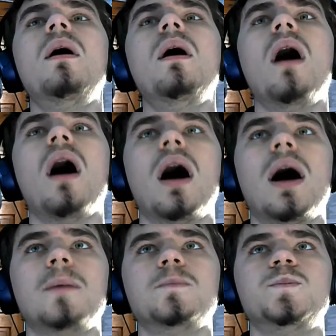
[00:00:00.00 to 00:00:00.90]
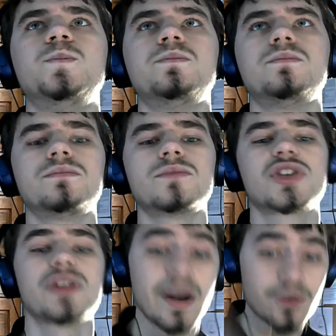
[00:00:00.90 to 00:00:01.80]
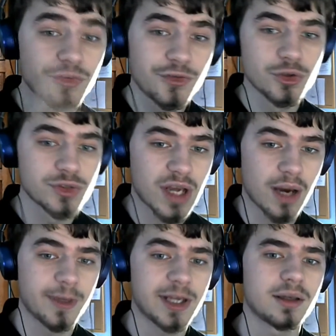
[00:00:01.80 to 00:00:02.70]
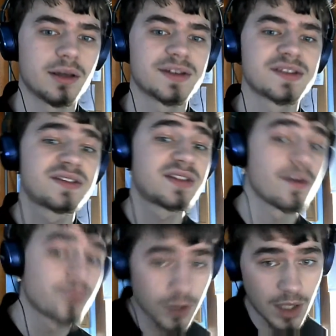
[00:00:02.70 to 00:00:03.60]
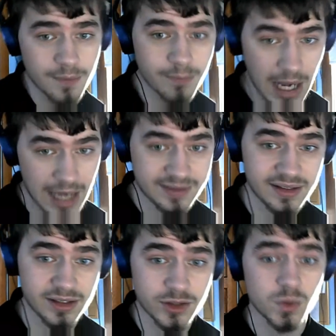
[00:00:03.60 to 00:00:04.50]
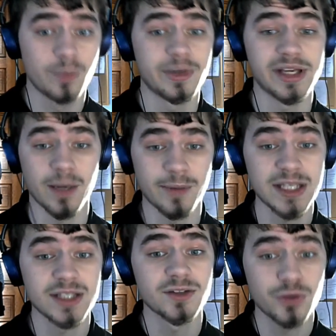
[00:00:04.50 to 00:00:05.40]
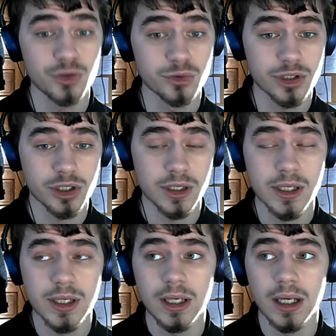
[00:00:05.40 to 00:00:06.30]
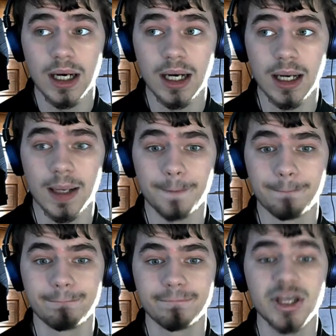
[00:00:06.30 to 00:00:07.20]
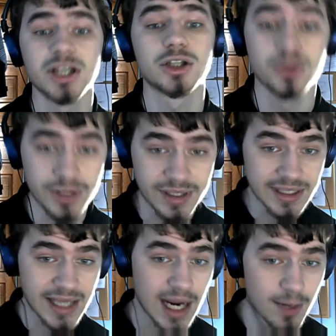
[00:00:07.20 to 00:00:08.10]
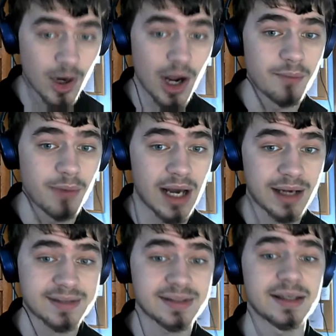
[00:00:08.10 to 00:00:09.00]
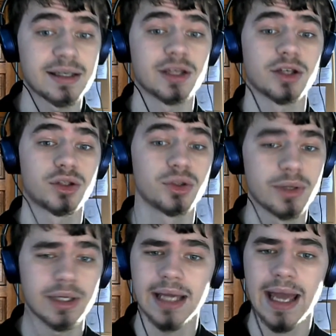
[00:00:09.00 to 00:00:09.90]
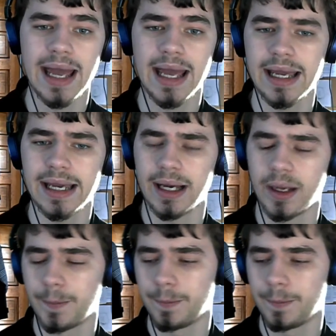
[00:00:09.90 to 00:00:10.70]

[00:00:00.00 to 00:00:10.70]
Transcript: um so that review's coming. Several unboxings will be coming in the future, um including the camera unboxing, including a um